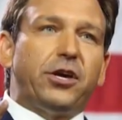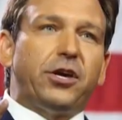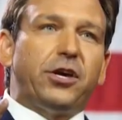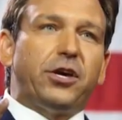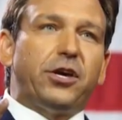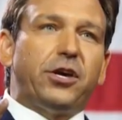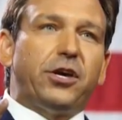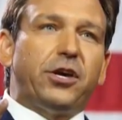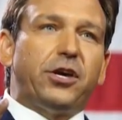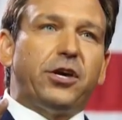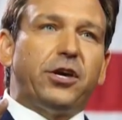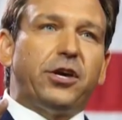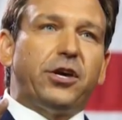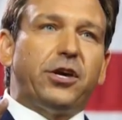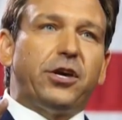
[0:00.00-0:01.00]

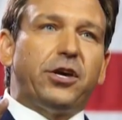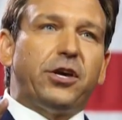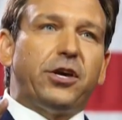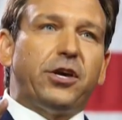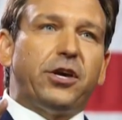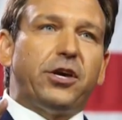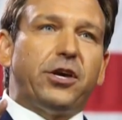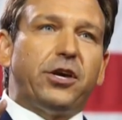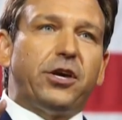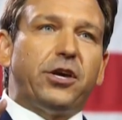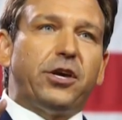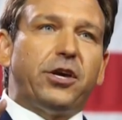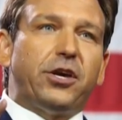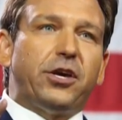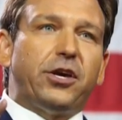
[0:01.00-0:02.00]

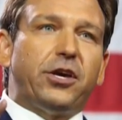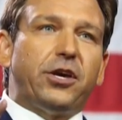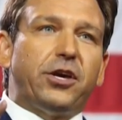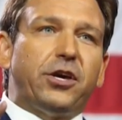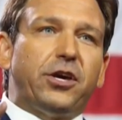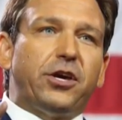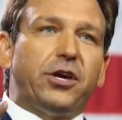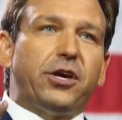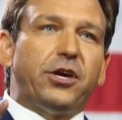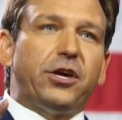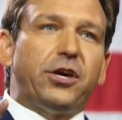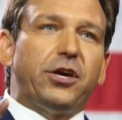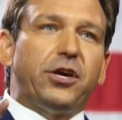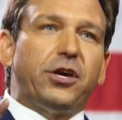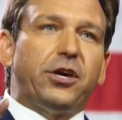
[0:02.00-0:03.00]

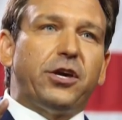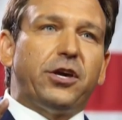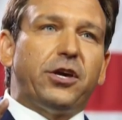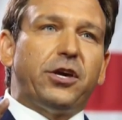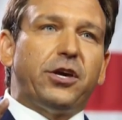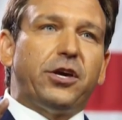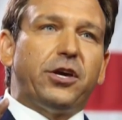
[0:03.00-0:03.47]
(not speaking)